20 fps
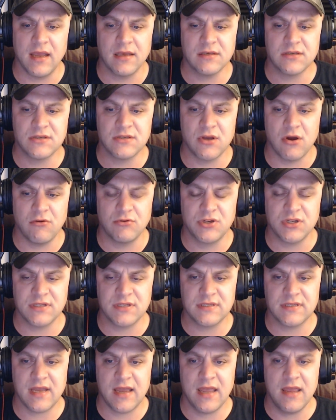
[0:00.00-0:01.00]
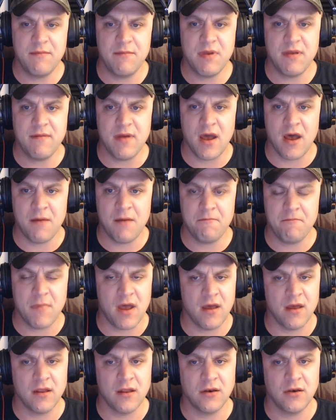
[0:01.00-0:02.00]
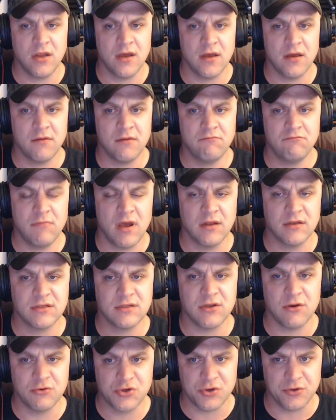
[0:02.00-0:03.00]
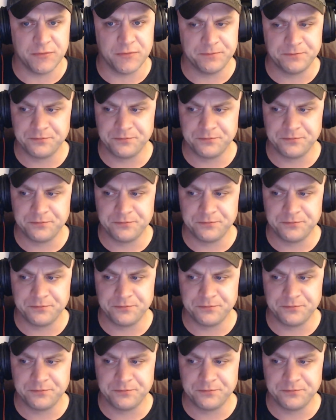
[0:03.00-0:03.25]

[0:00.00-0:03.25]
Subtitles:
So just hit me up on social,